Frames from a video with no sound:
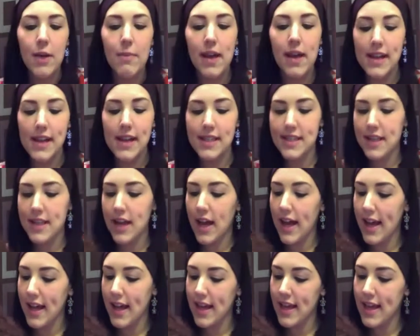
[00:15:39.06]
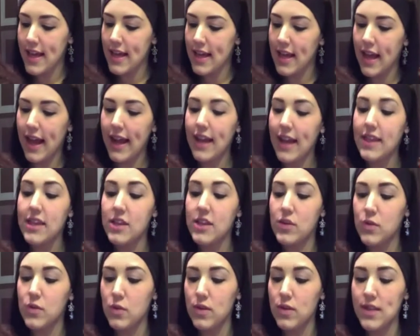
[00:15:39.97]
and it's got, I got the
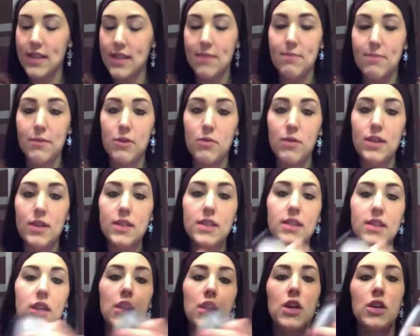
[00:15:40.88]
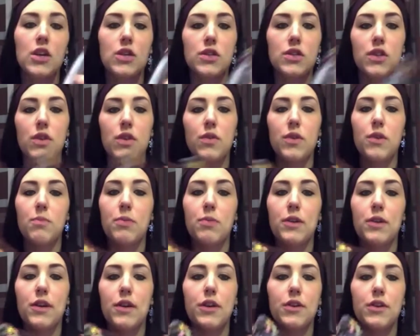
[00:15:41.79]
dual zippered ones. So you
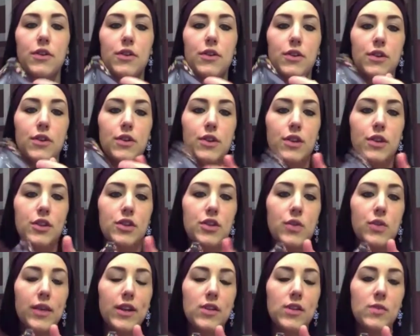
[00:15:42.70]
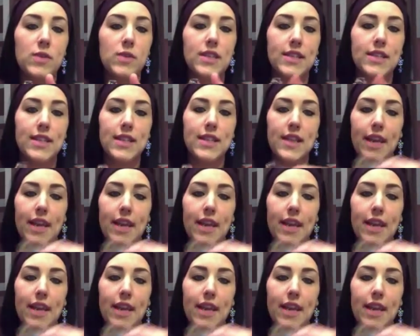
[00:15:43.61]
put your, your soiled ones in